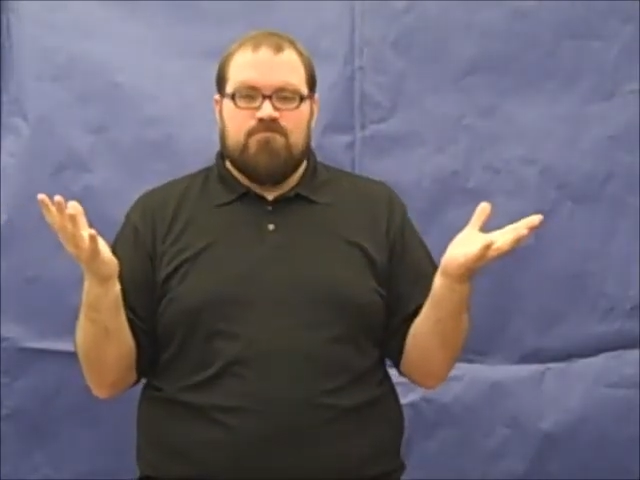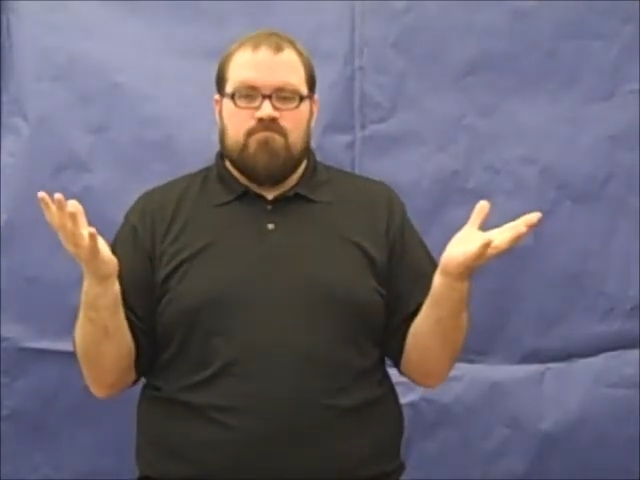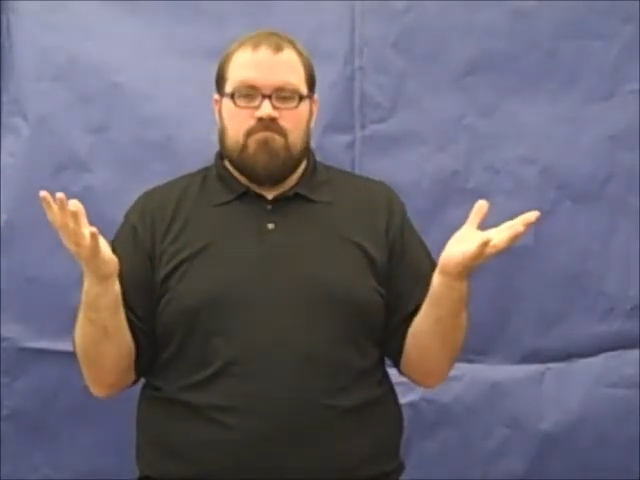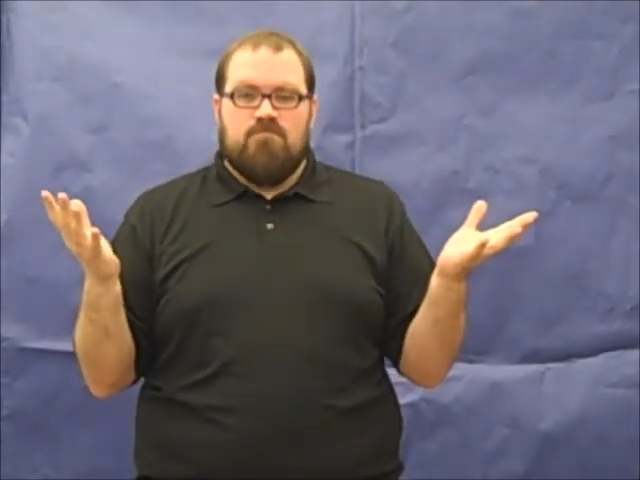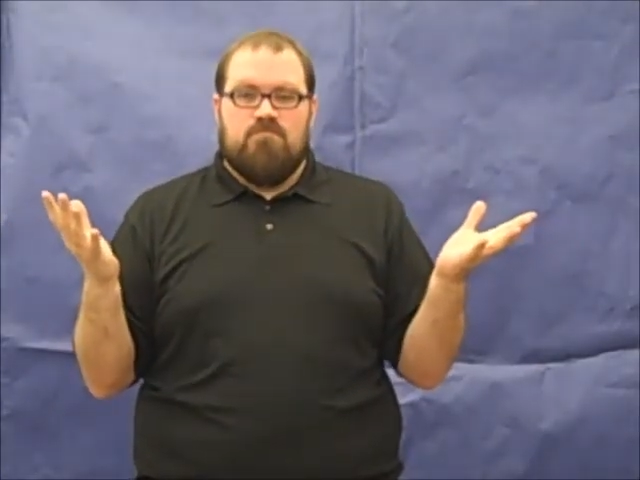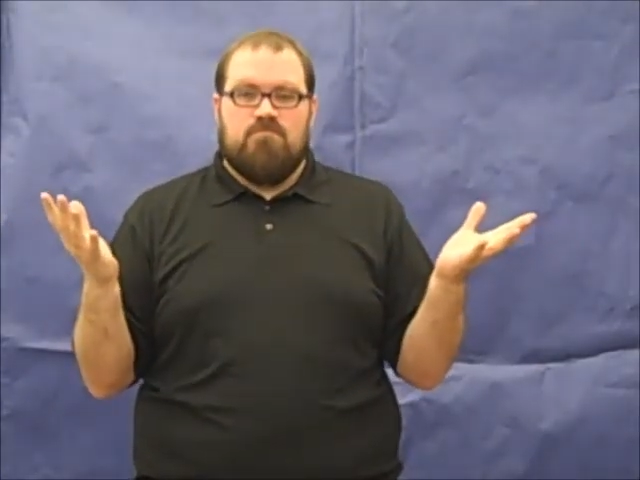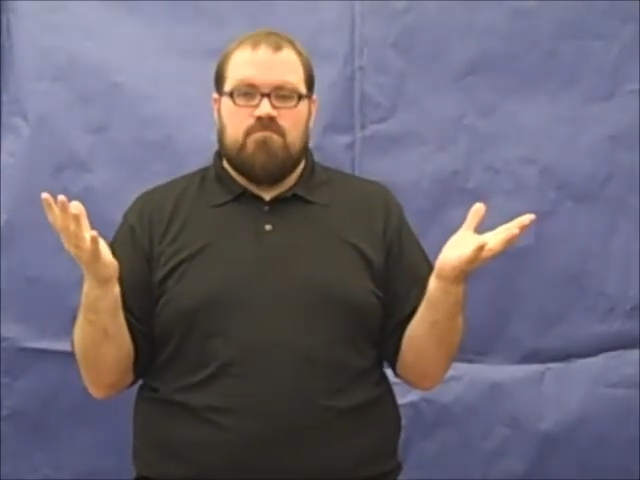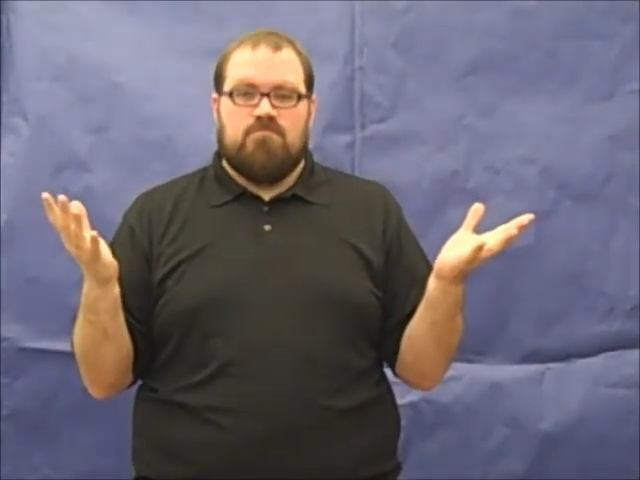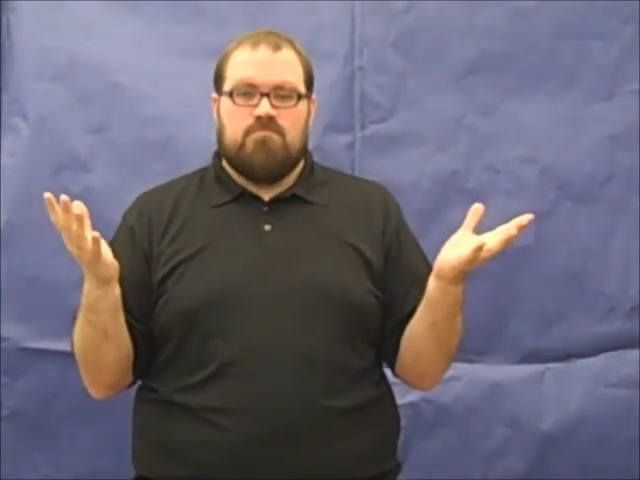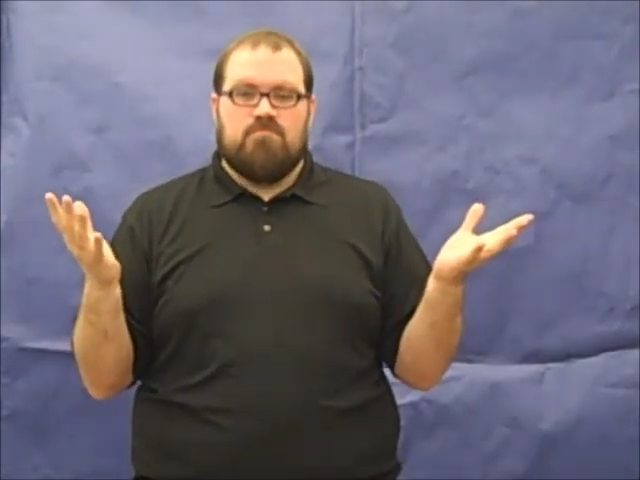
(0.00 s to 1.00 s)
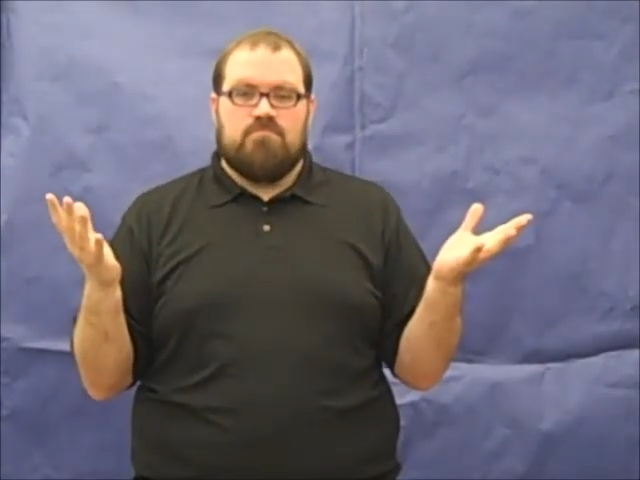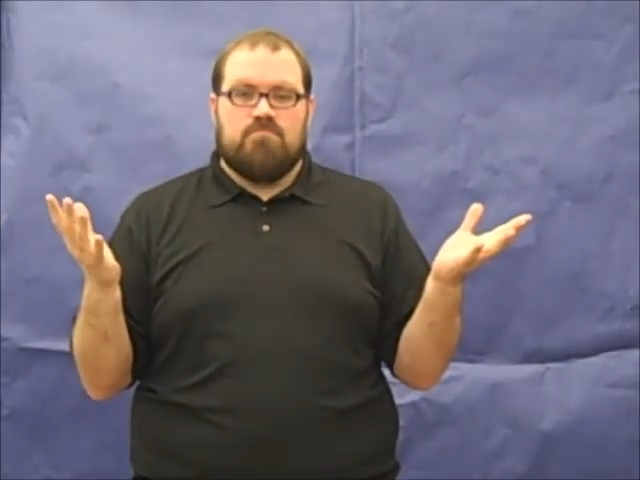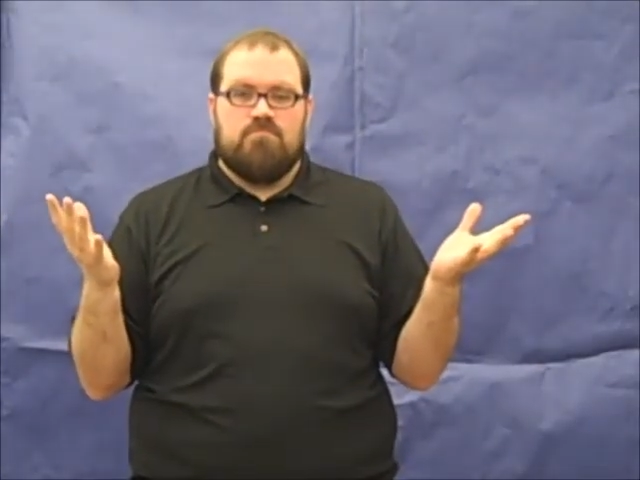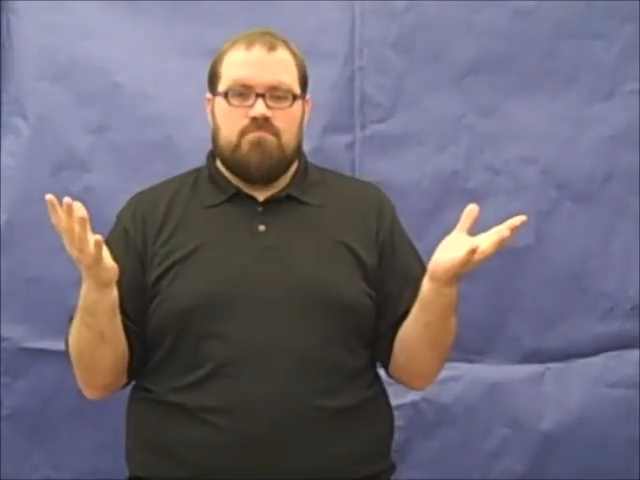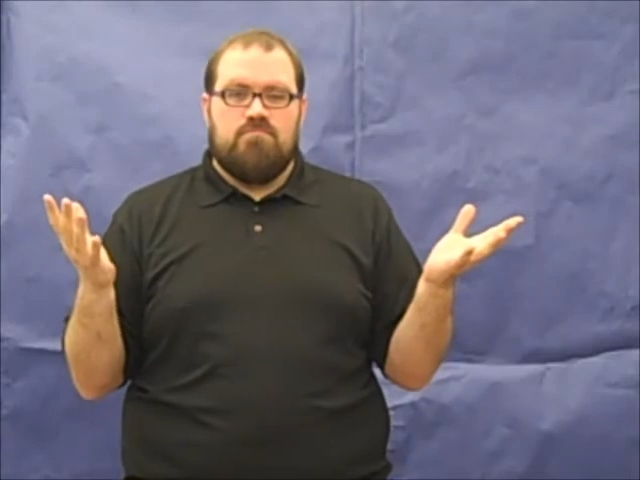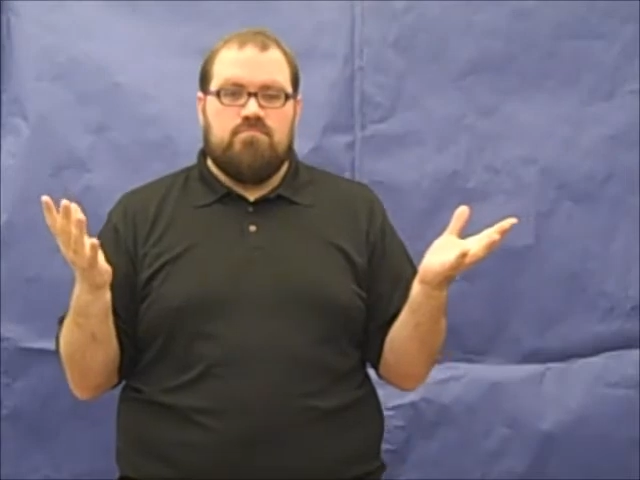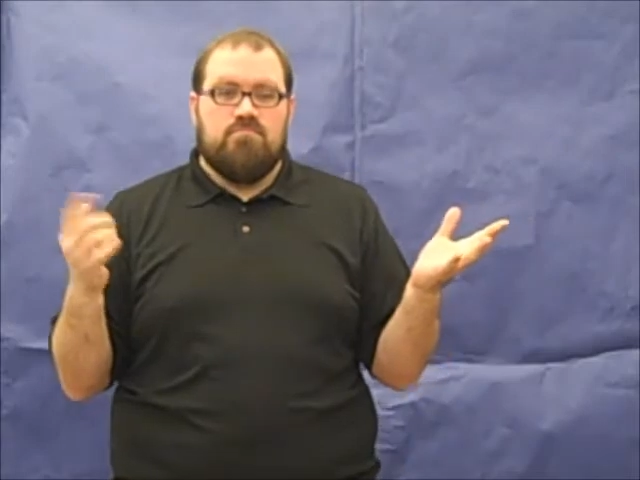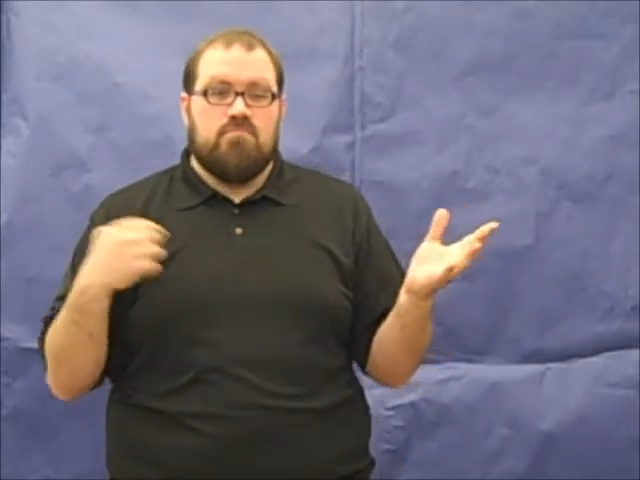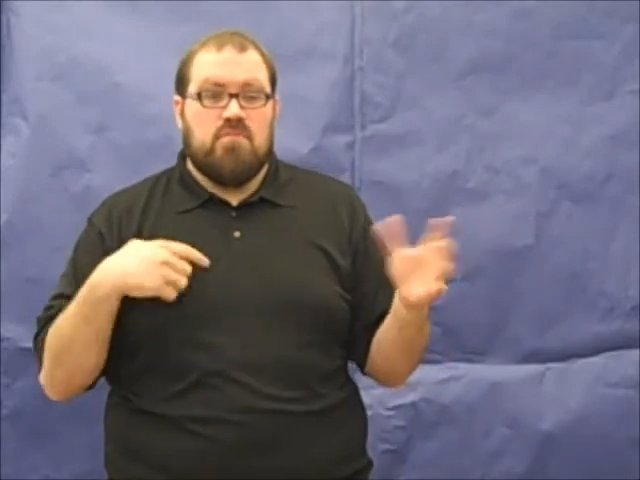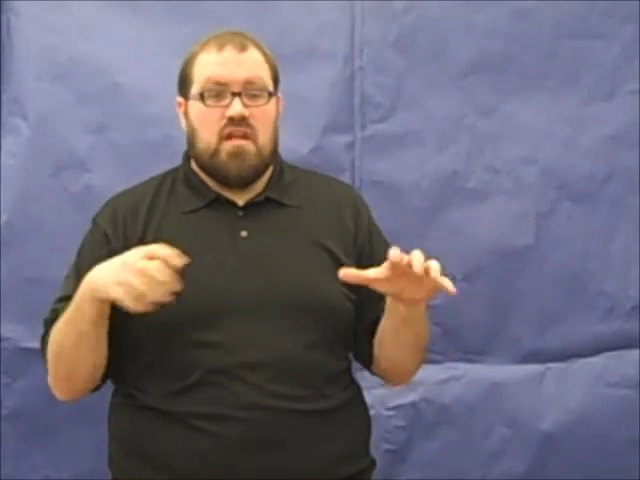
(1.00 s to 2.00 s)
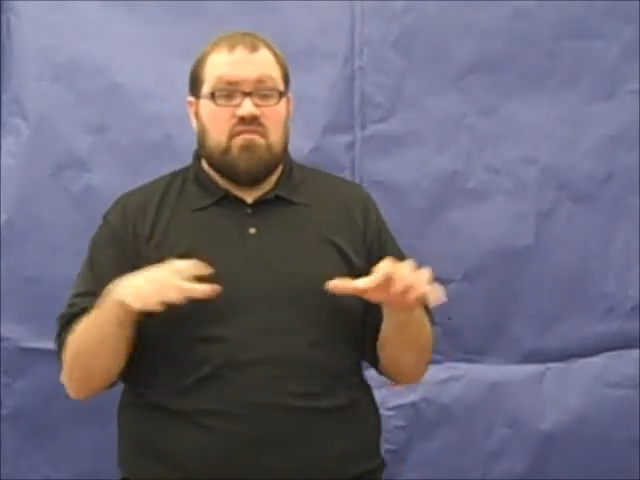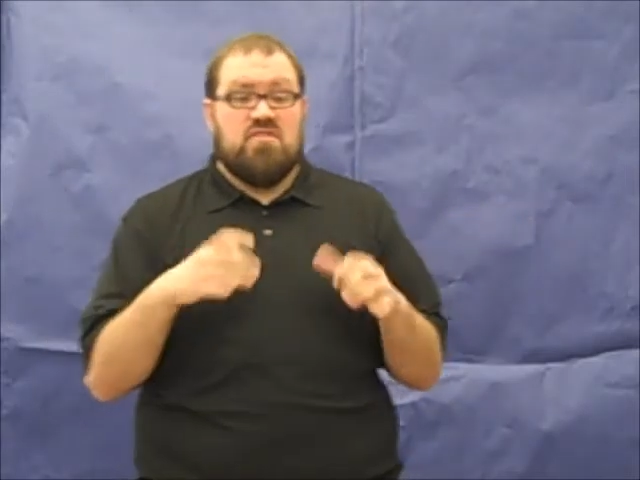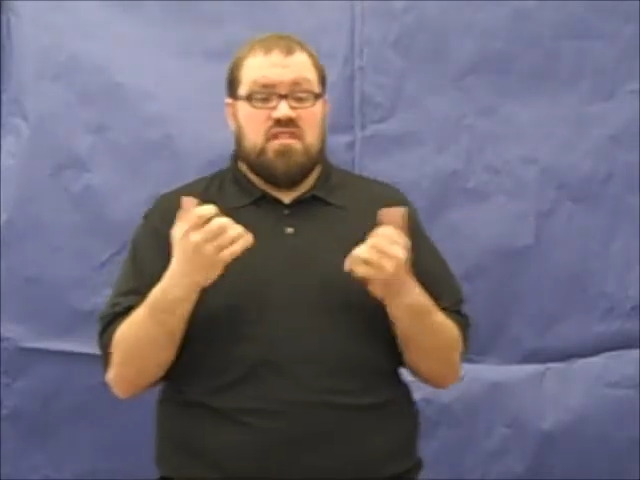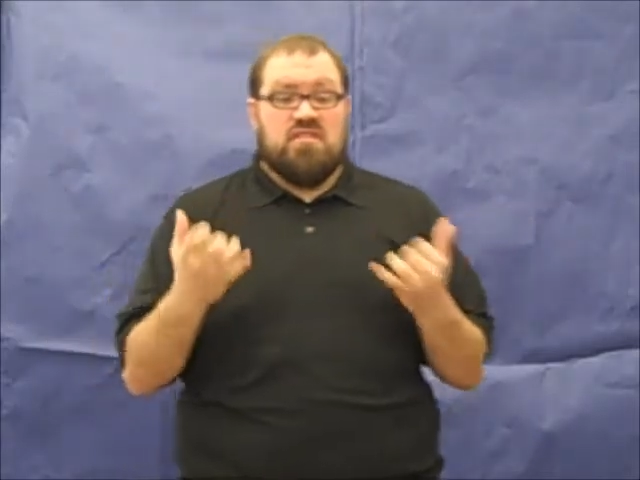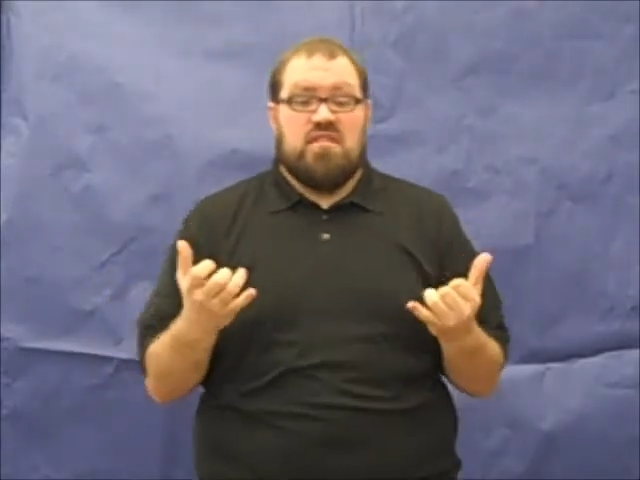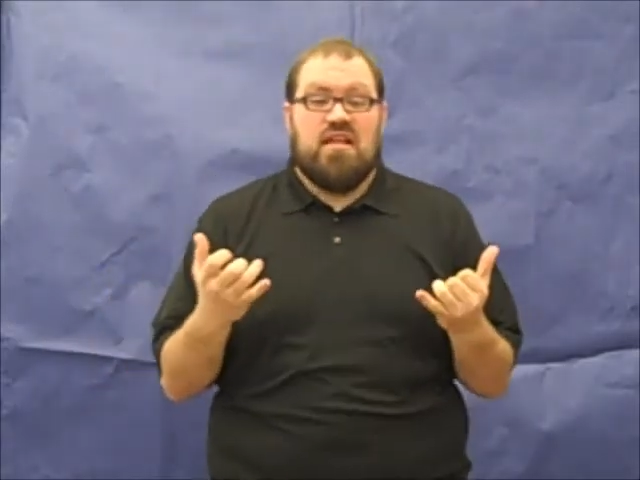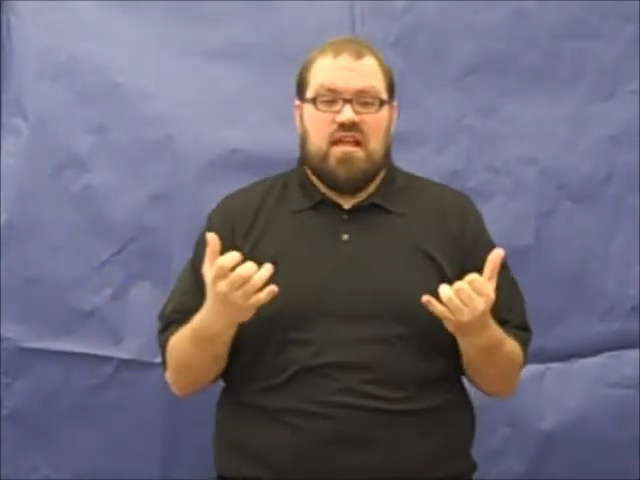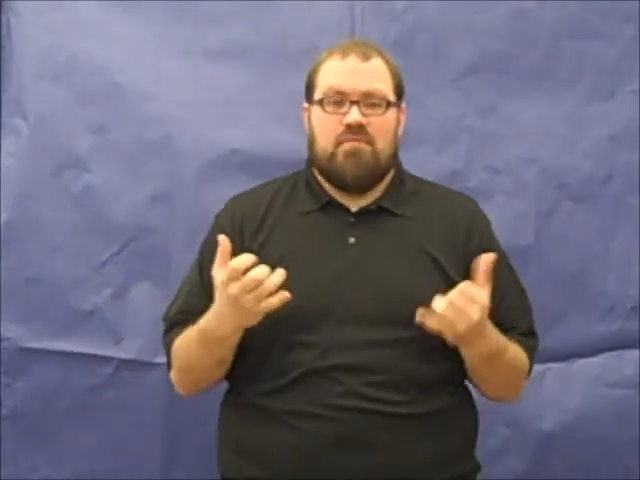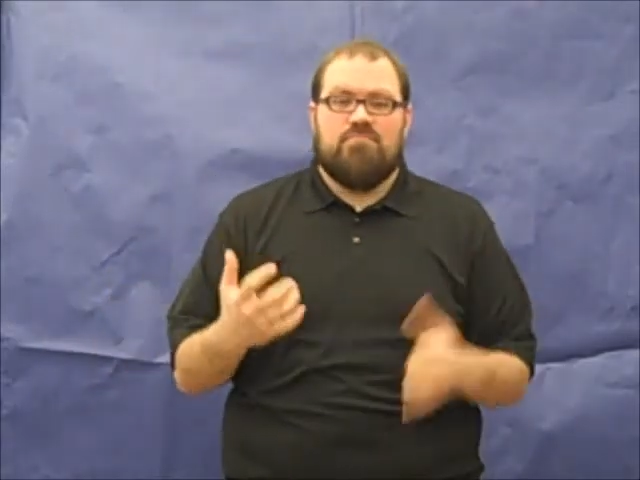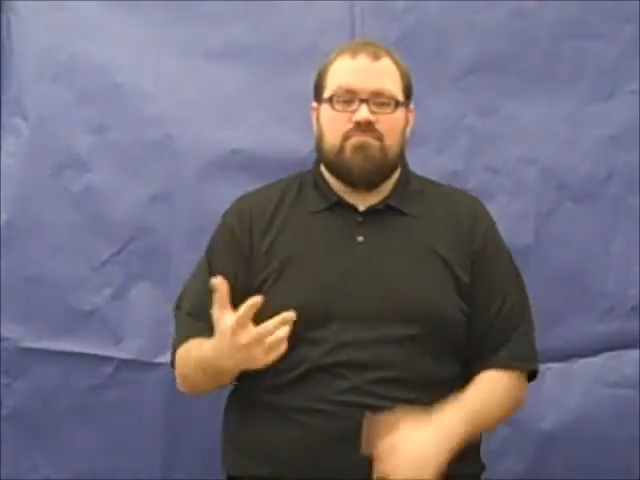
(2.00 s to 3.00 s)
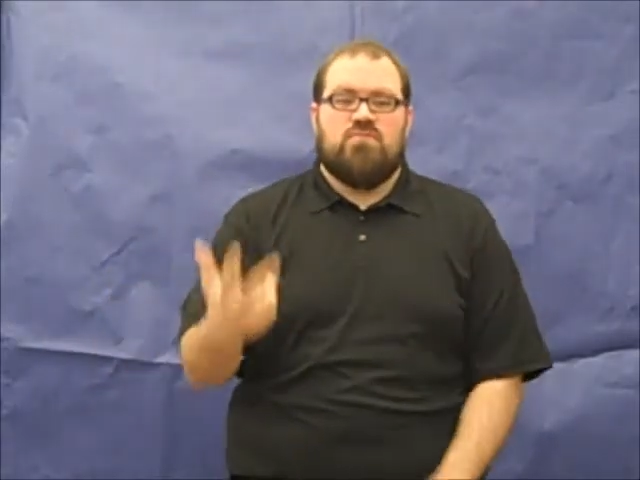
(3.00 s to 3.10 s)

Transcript: I've done today is get 3 people killed.